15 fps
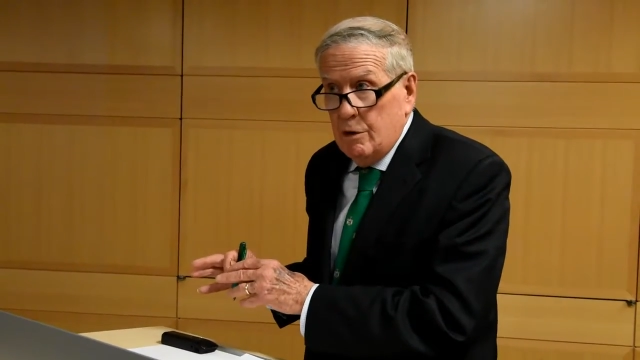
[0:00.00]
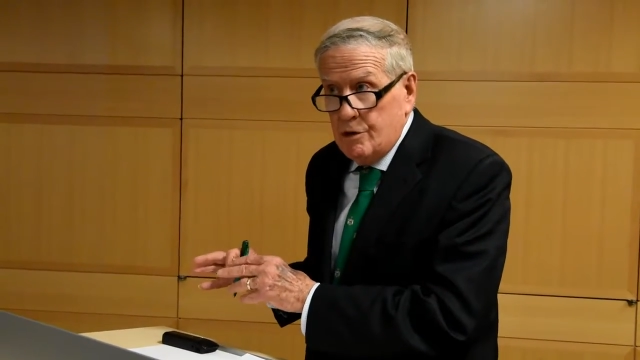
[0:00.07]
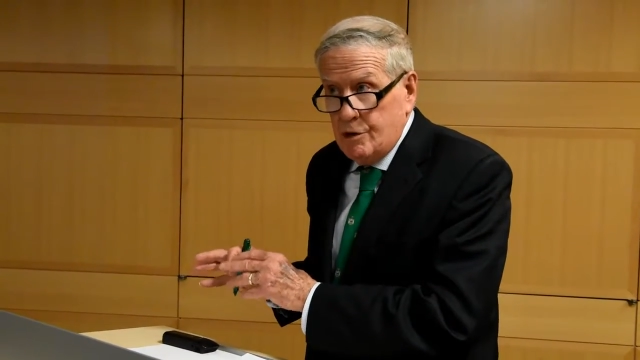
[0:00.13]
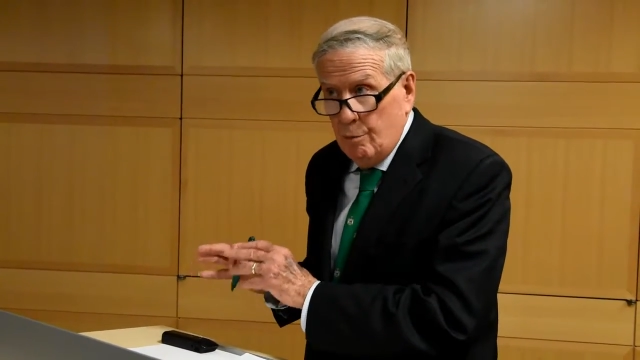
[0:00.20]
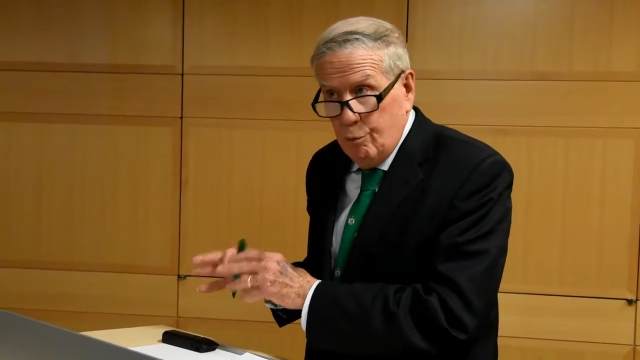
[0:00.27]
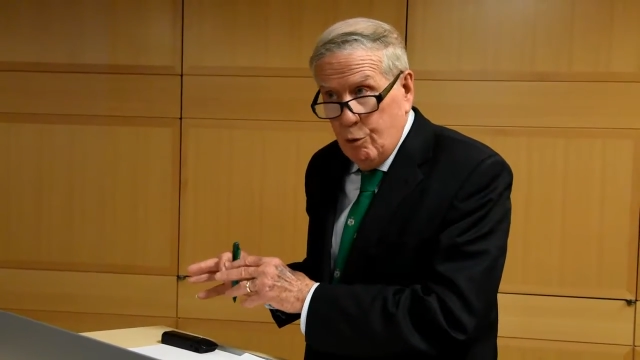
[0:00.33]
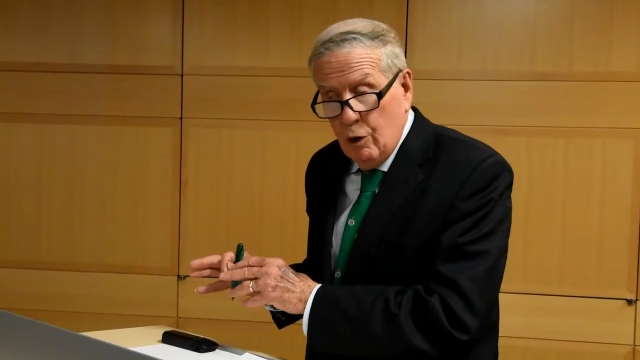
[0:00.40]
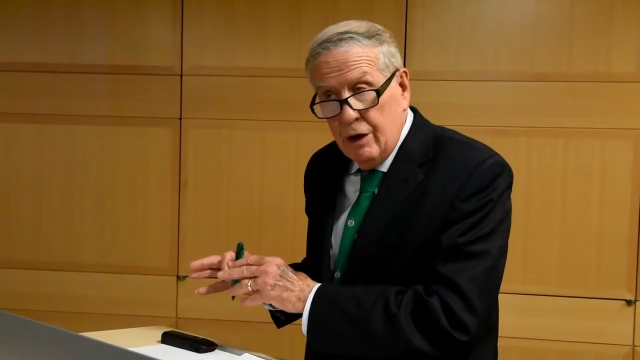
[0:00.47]

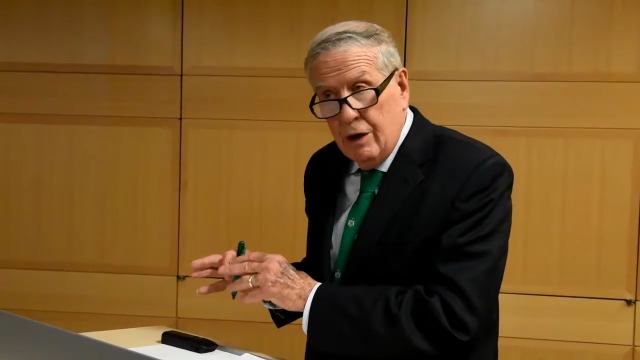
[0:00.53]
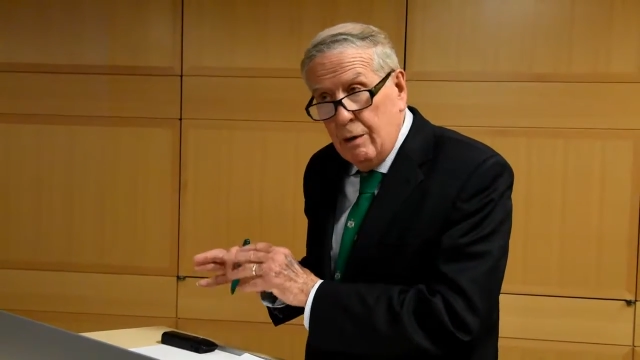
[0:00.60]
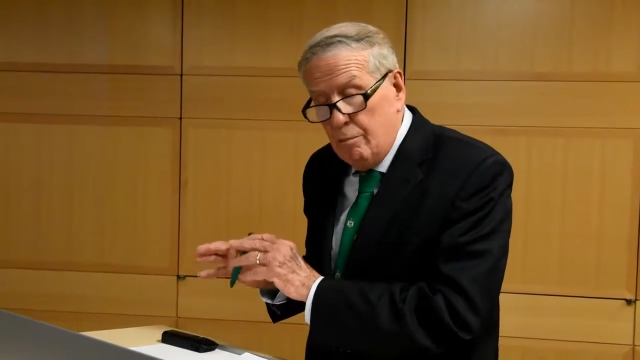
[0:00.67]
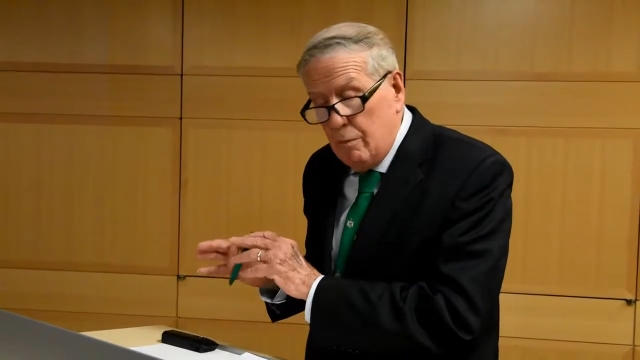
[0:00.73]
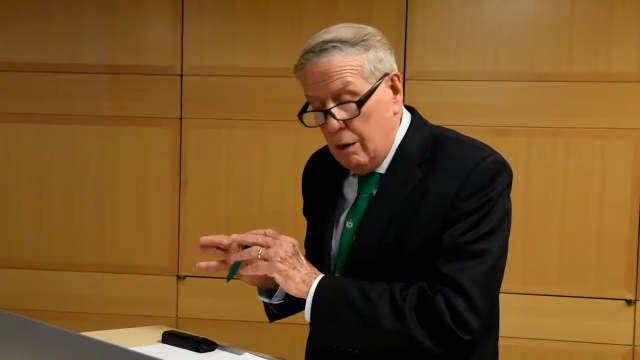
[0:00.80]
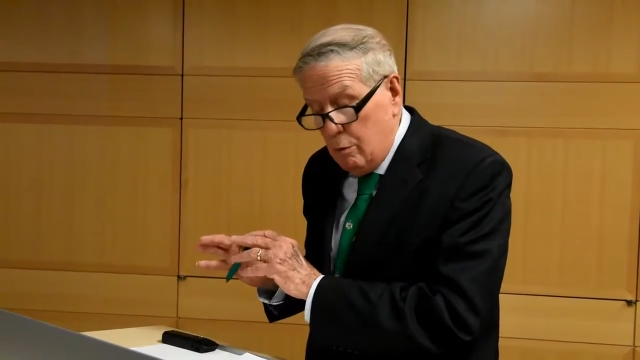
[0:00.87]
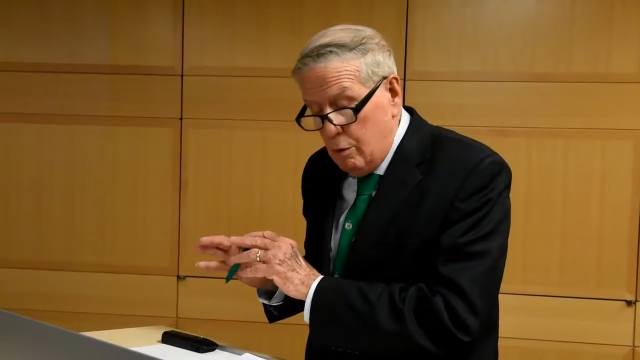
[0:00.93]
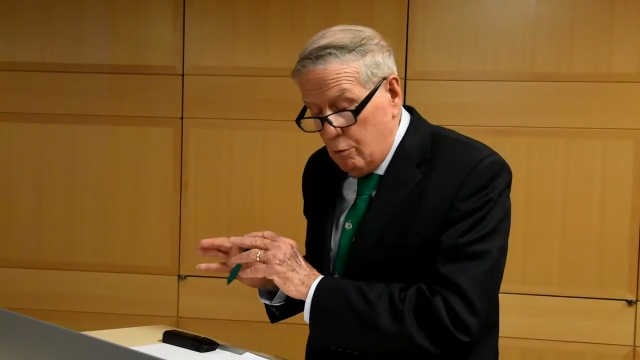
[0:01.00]
supporting
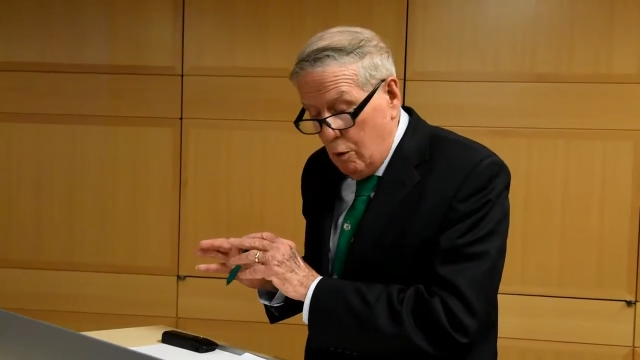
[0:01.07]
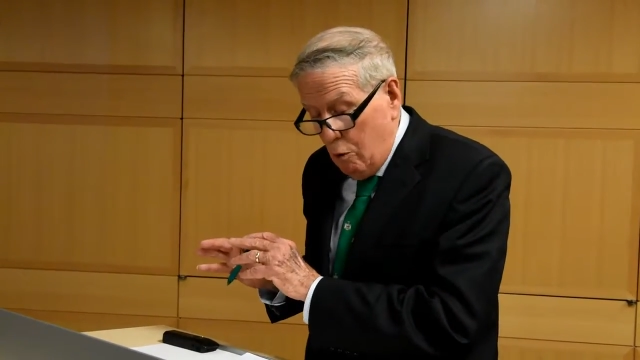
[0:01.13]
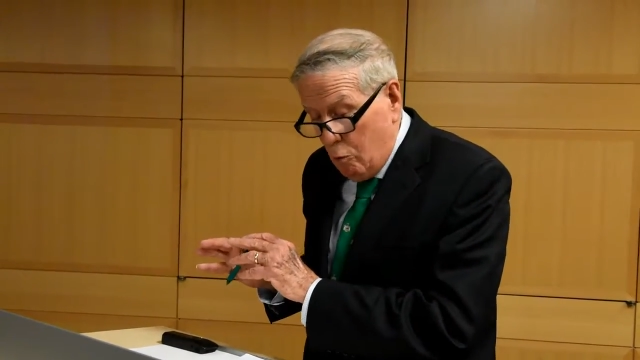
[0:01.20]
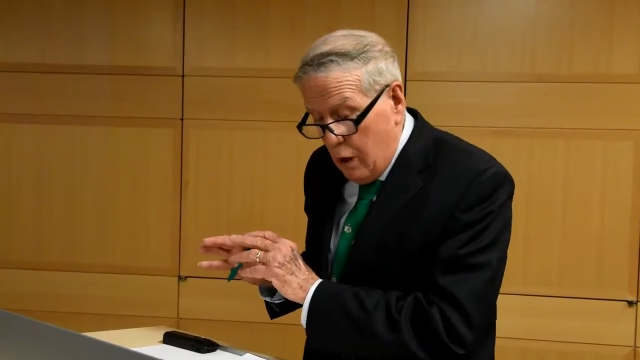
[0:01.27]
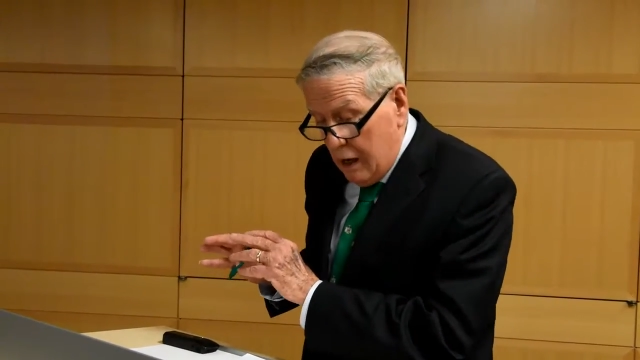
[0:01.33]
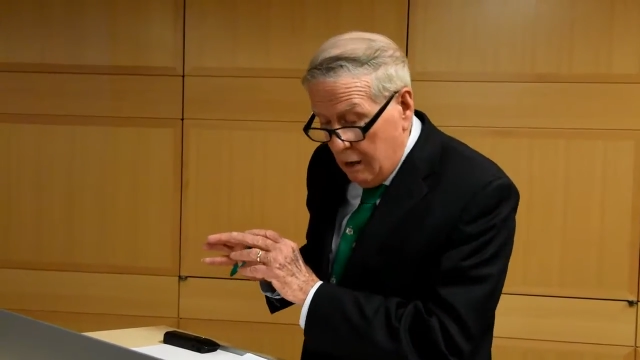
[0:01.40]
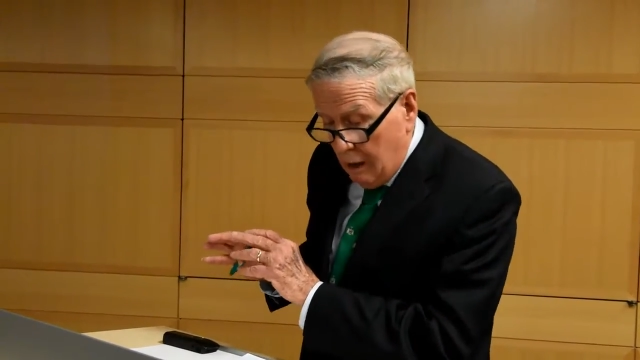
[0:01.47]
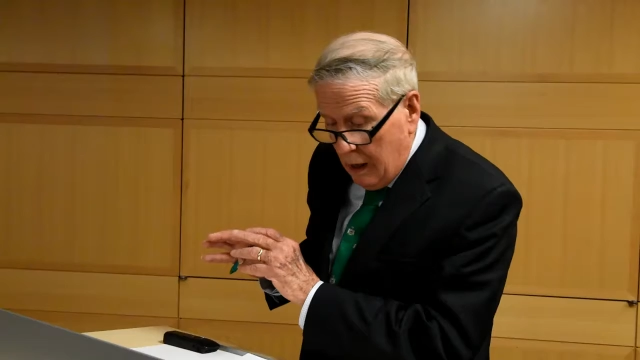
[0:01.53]
it, maybe
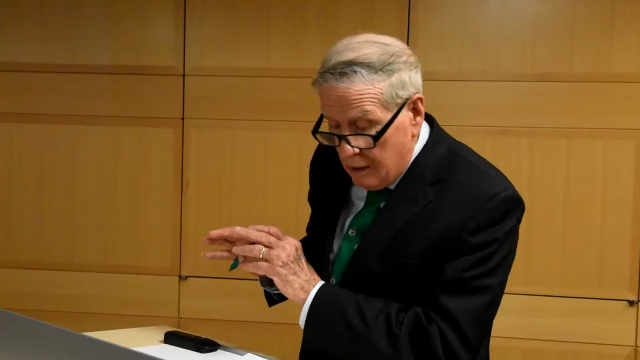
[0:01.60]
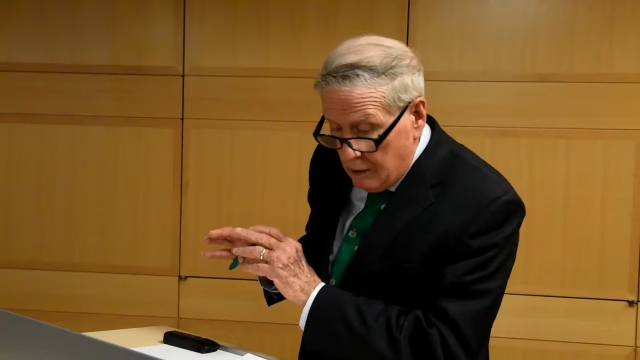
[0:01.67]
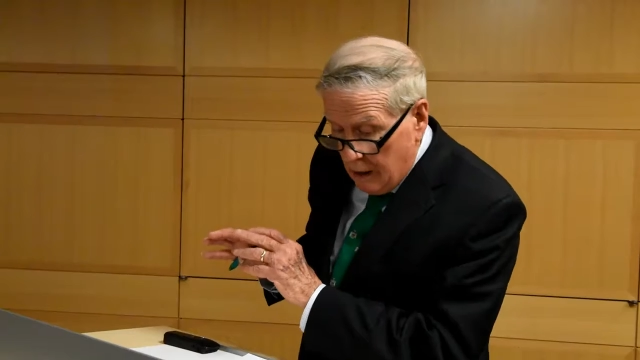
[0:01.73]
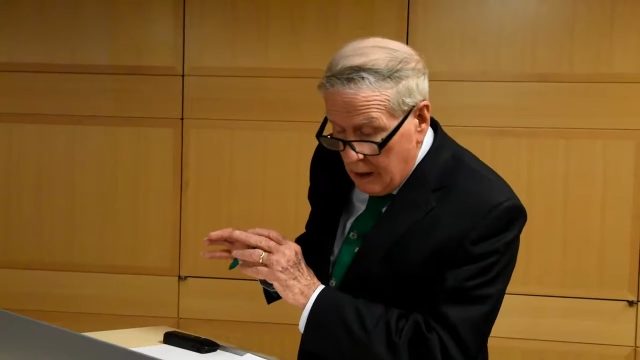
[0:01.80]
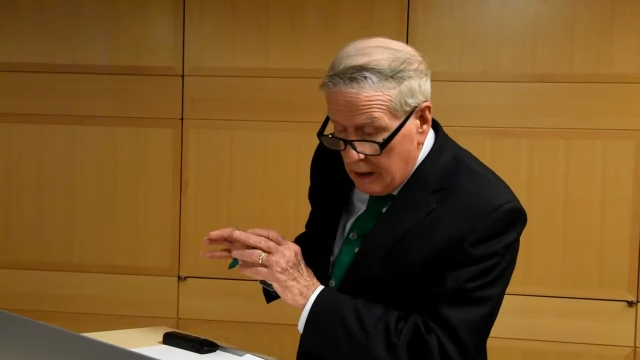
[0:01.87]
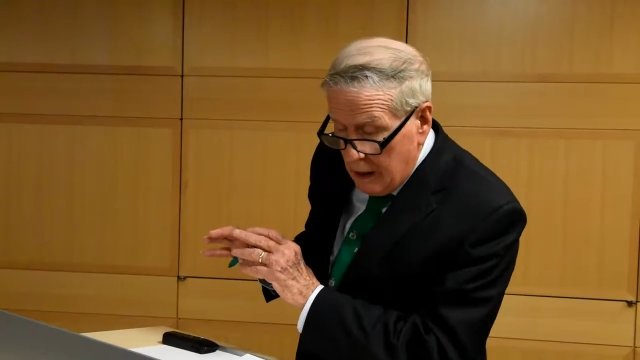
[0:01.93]
around, I,